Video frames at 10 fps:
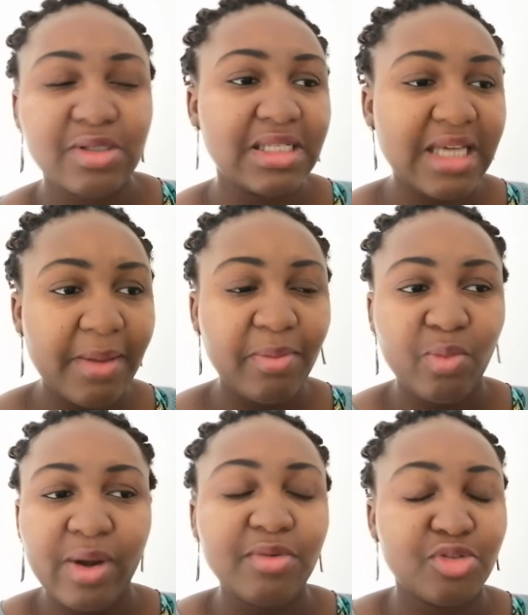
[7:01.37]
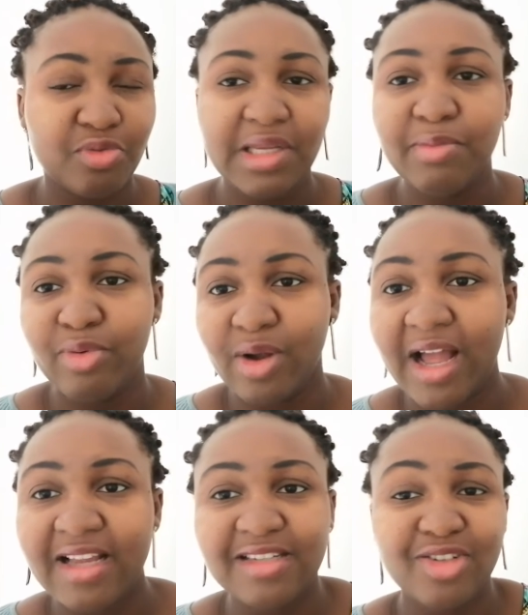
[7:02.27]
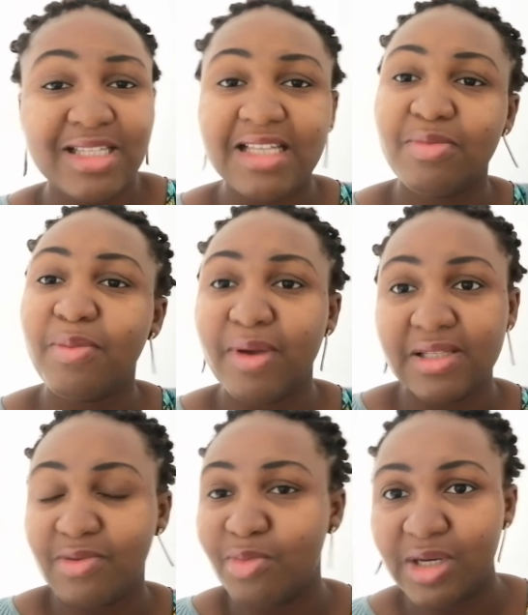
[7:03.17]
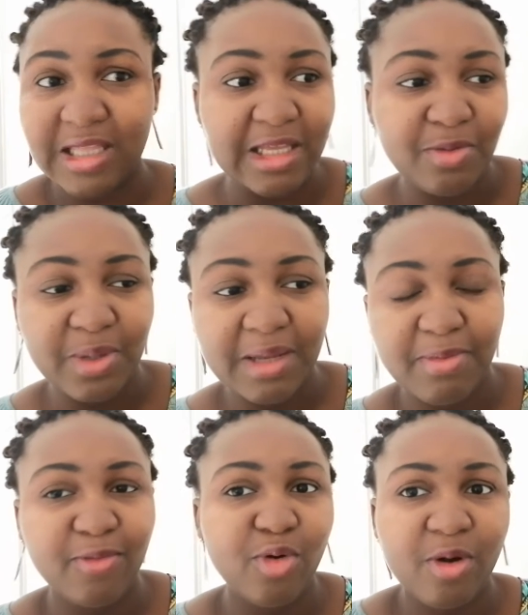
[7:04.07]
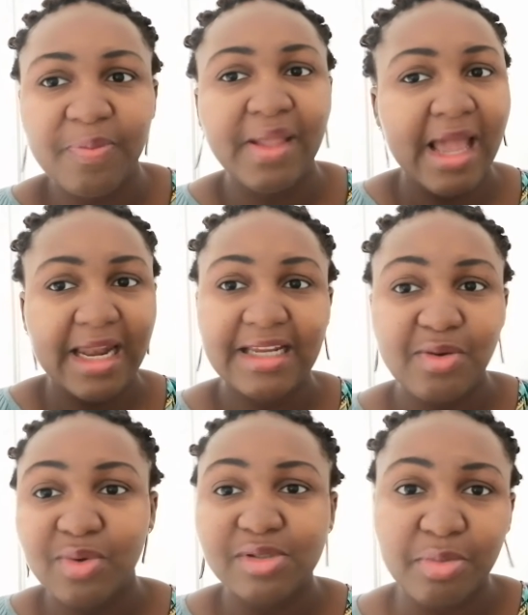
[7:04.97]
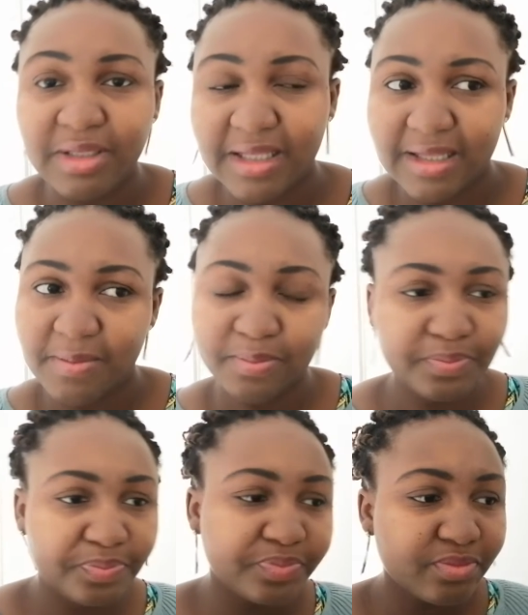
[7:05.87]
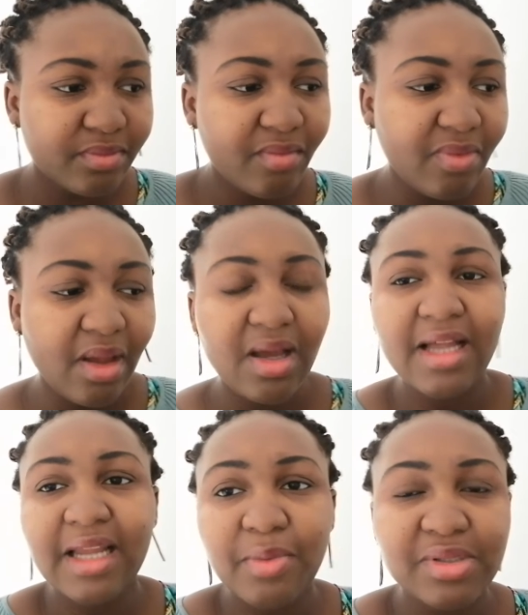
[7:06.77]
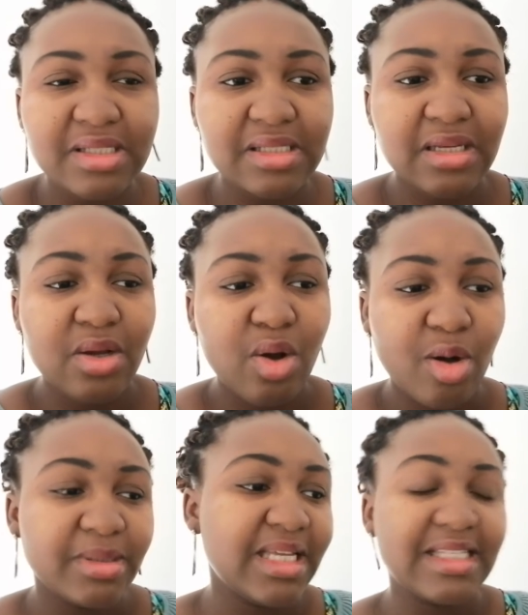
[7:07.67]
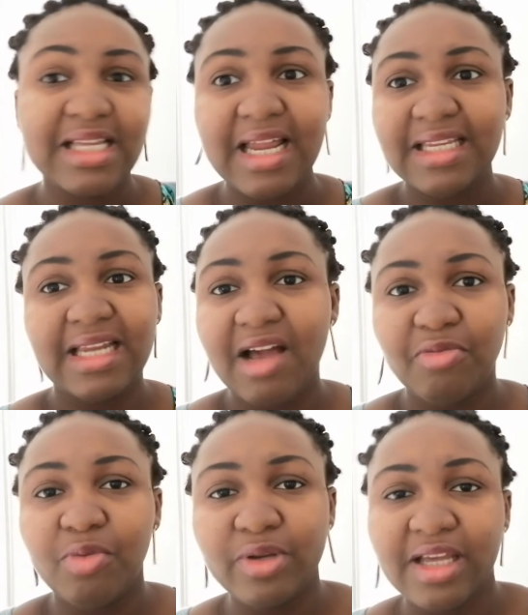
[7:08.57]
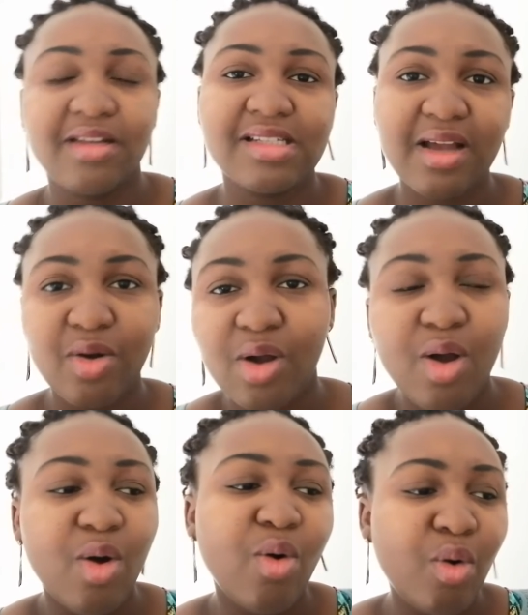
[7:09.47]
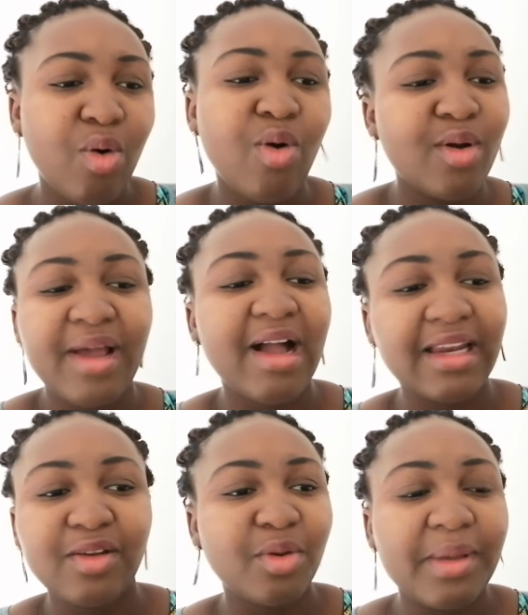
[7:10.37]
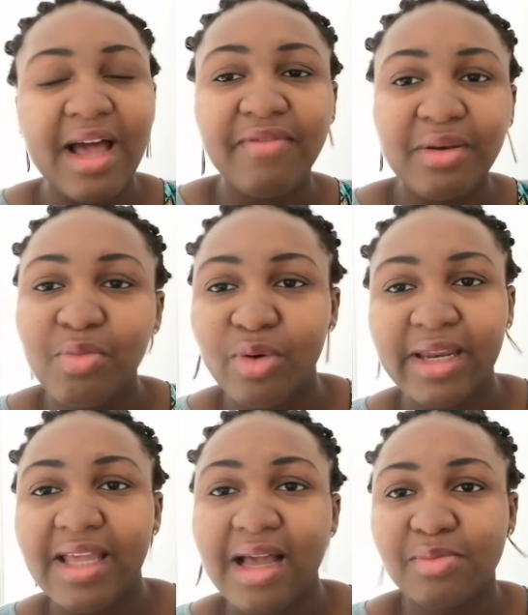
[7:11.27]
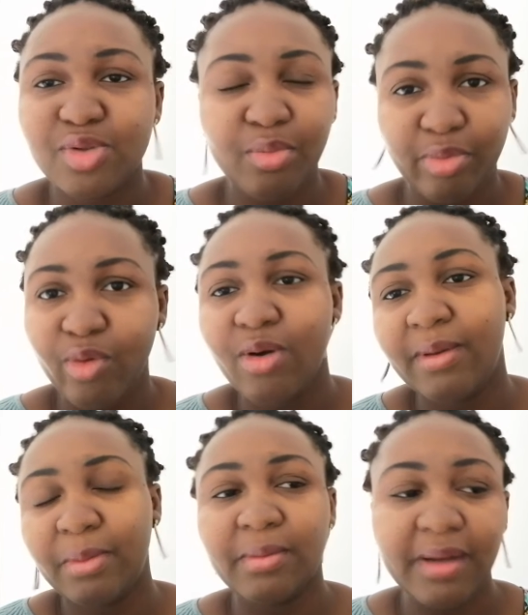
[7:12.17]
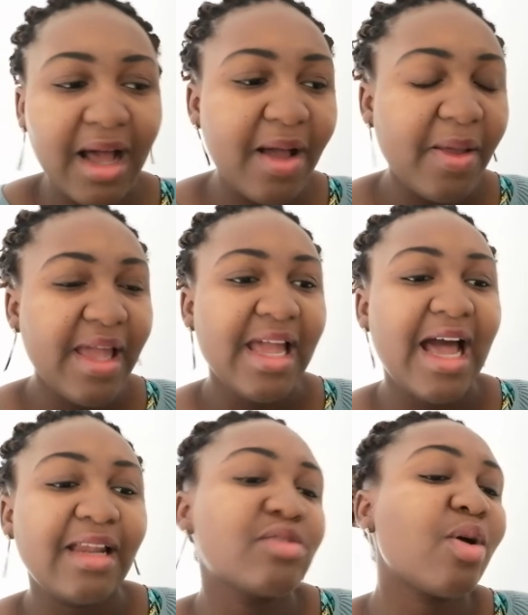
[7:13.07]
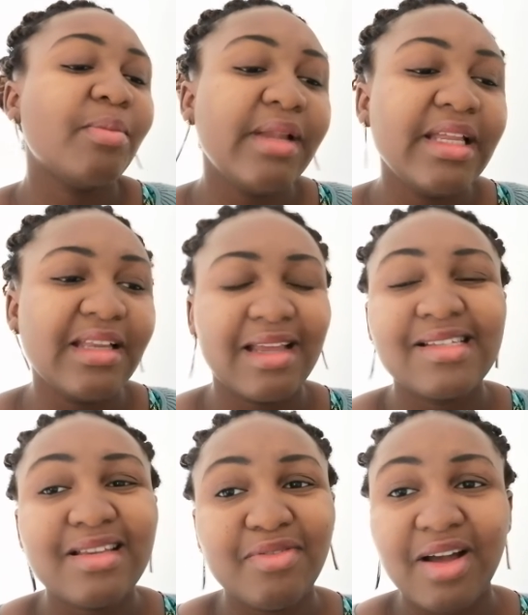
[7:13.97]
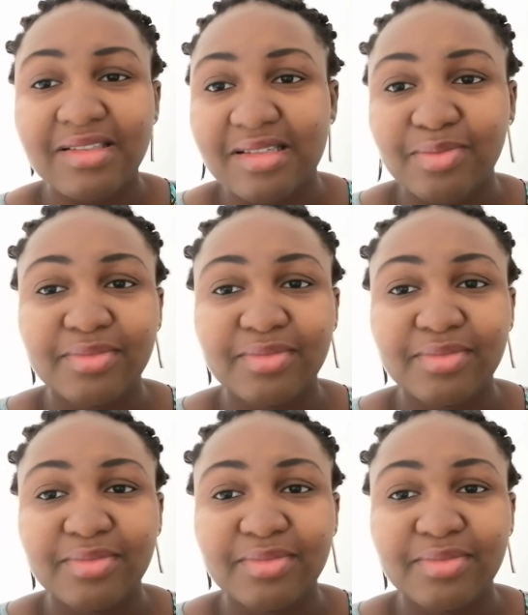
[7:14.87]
was a time where I was really broke. I had just asked my parents for money the week before and I didn't want to bother them. And I was upset that I didn't have money. And I was like, oh God, how can I not be having money? I'm so broke, blah, blah, blah. And I was complaining. I said, in fact,